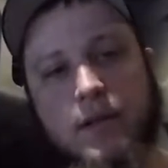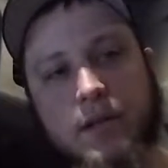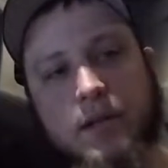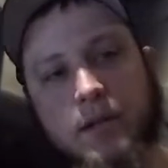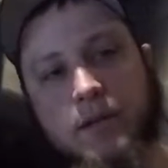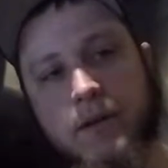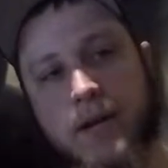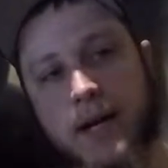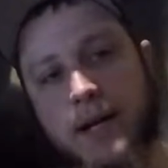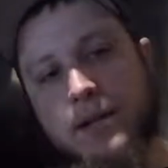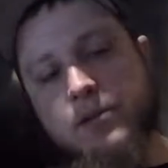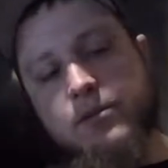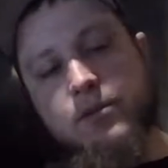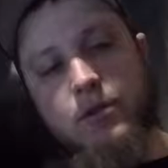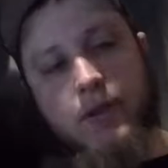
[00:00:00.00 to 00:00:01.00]
All
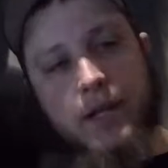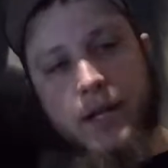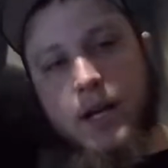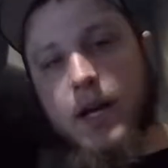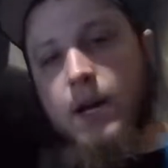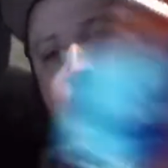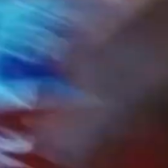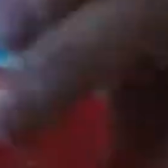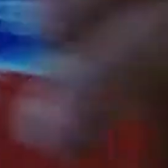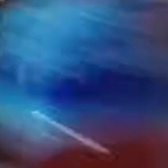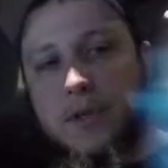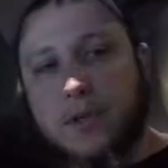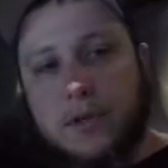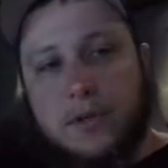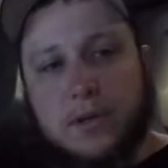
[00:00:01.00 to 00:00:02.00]
right, shook it up,
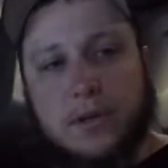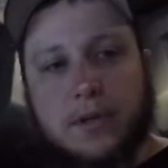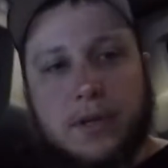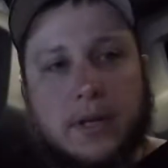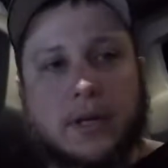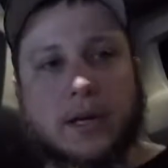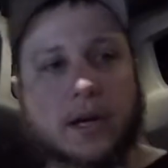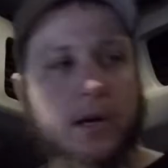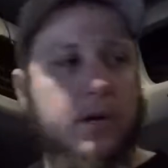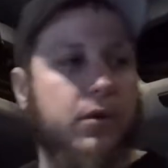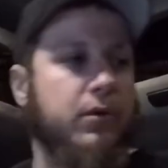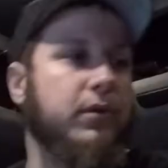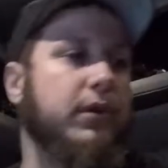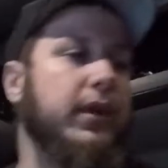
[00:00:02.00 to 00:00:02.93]
good to go.